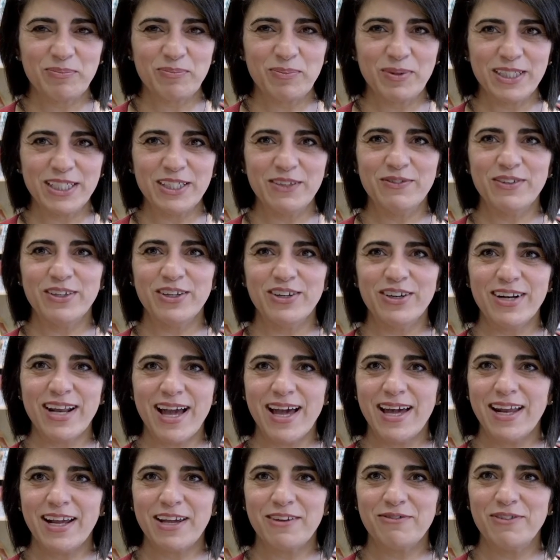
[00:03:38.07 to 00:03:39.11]
believe it or
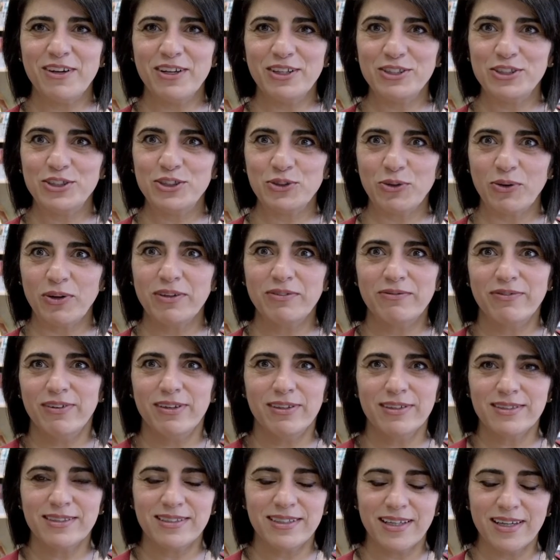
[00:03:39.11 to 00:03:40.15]
not, I felt
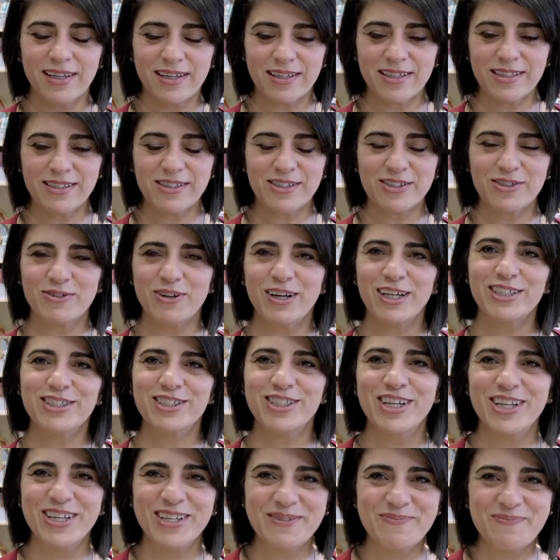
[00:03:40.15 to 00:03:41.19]
joyful seeing
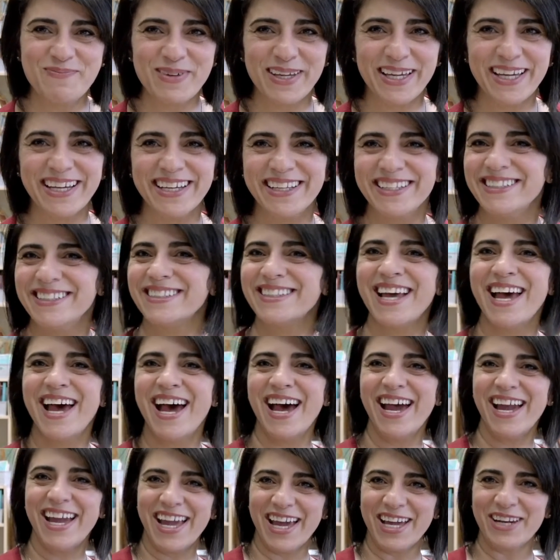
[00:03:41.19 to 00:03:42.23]
construction because
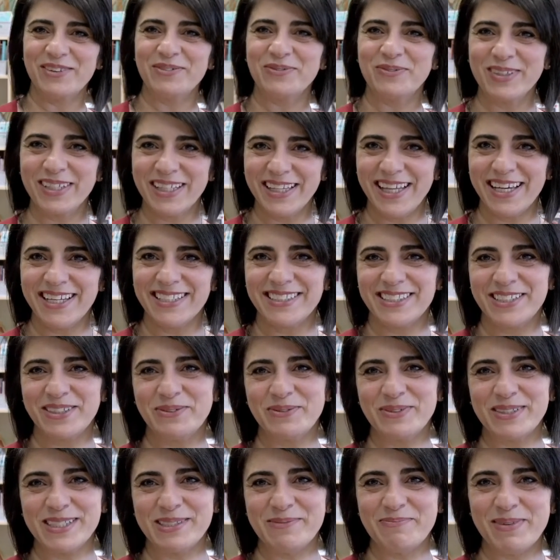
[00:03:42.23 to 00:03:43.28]
I hadn't realized it
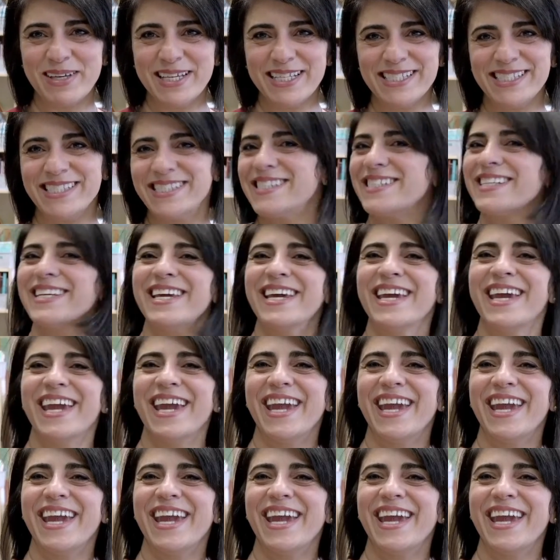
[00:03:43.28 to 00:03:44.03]
was missed.